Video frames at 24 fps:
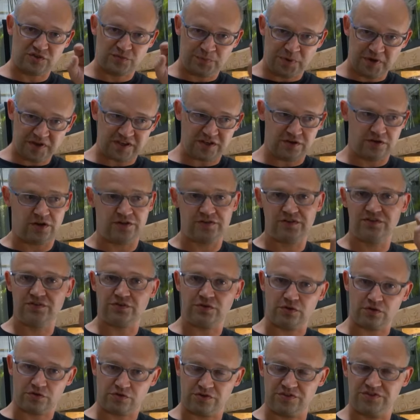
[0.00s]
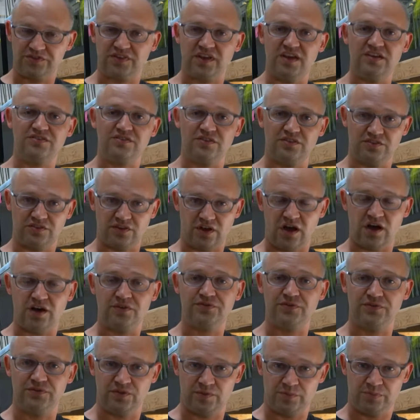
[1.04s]
just picking all these little crustaceans
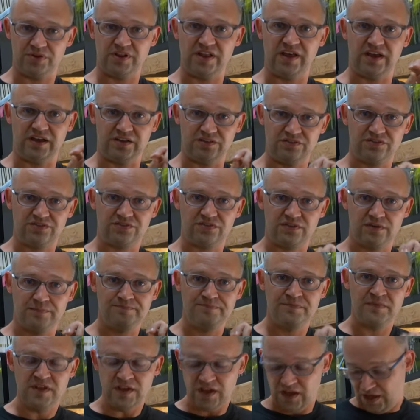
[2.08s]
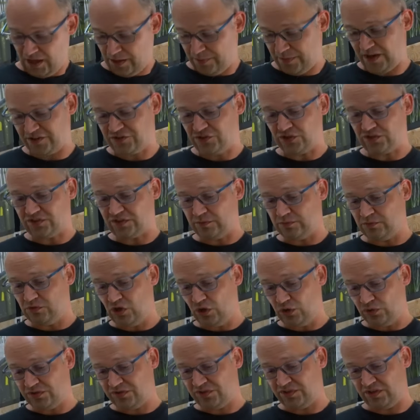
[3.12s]
off of the plants. Um, I took some
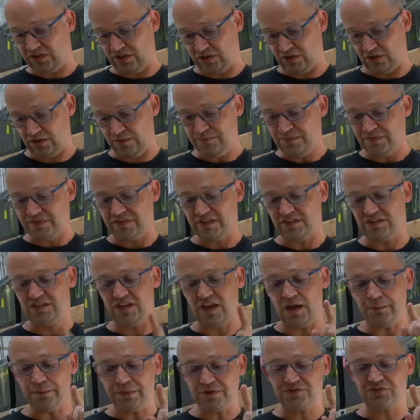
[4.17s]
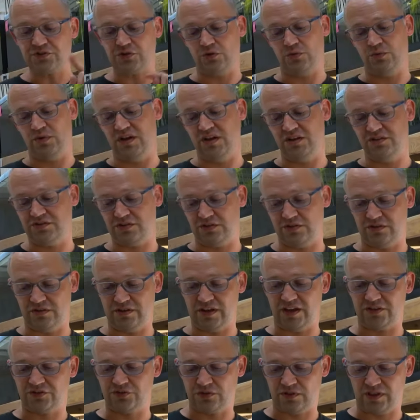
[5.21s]
notes here. The temperature range in their
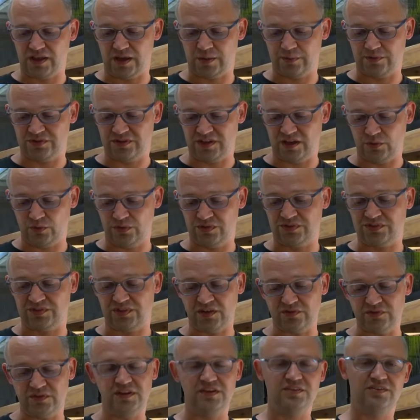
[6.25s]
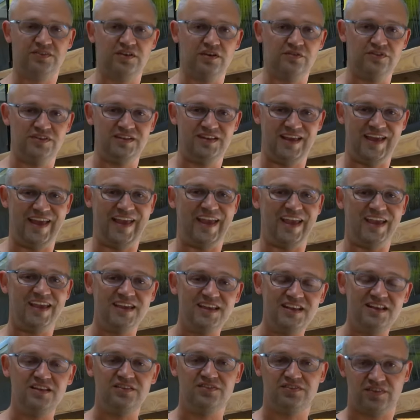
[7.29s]
natural habitat was 77 to
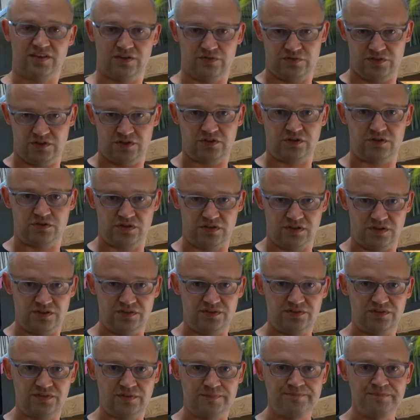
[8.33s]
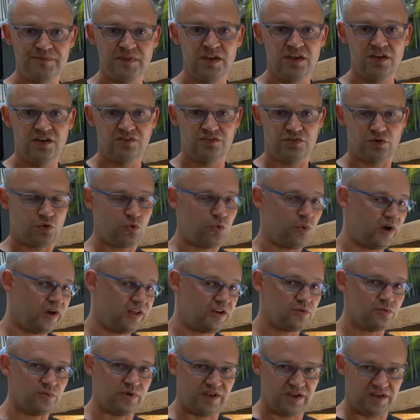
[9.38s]
87 degrees, so
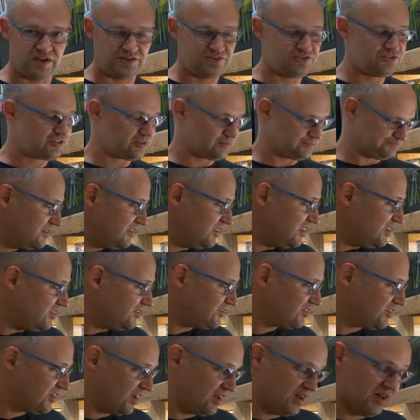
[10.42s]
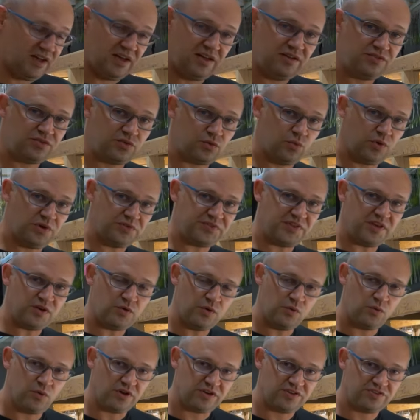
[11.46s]
quite a range. These guys, one thing
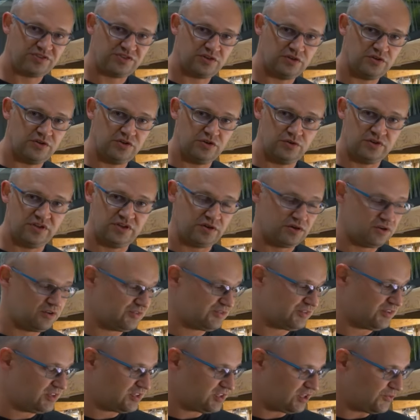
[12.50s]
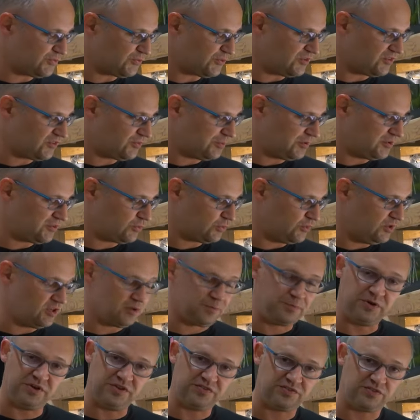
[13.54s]
we want to show you here is the difference between
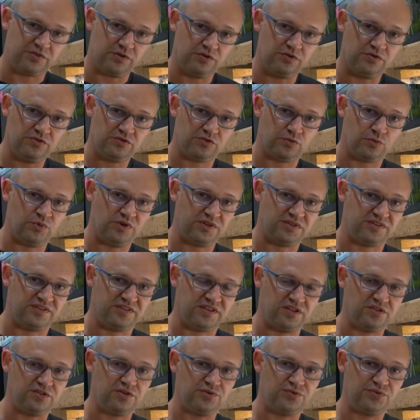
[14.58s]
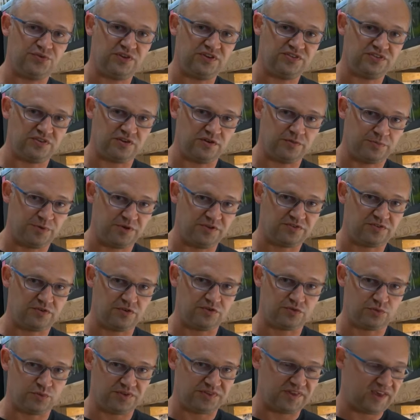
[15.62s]
apistos with ditherfish and
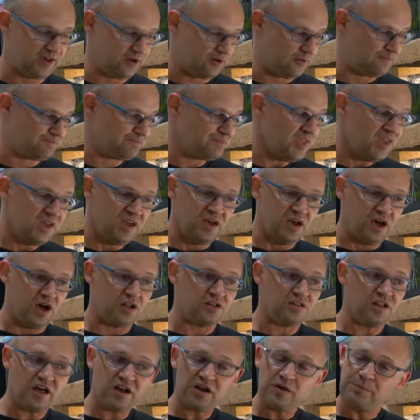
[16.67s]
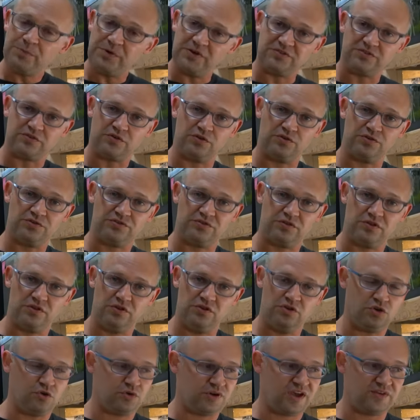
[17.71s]
apistos without. A lot of pistos,
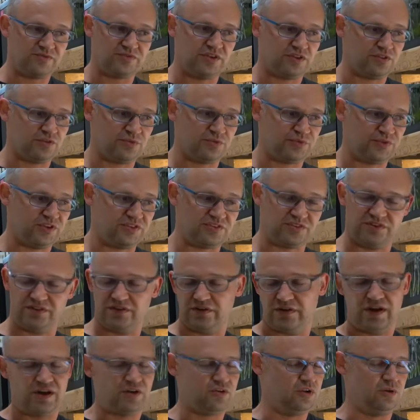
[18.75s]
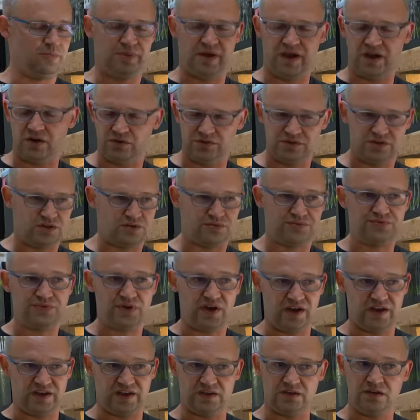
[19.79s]
you don't have ditherfish and they're out and about and they're
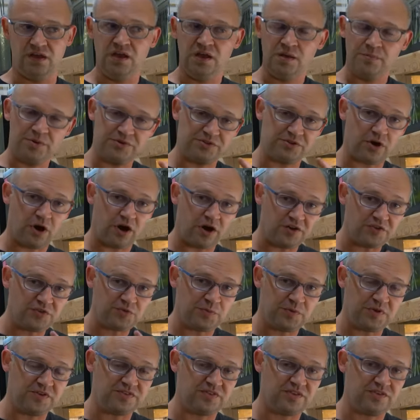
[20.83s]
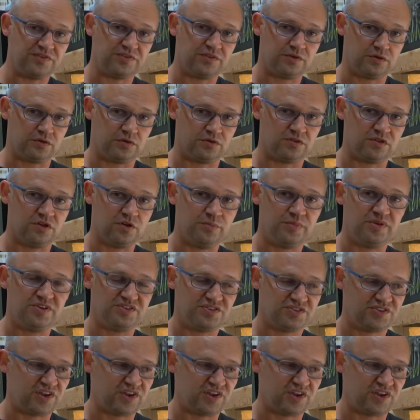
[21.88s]
fine. But there are species that are a little bit